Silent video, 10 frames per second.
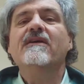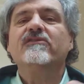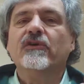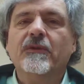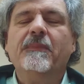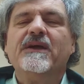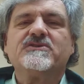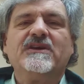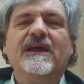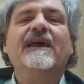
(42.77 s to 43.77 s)
So the
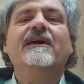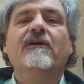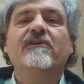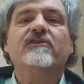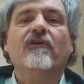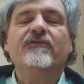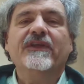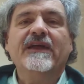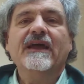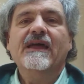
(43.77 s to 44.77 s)
picture here is of
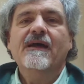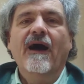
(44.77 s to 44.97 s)
the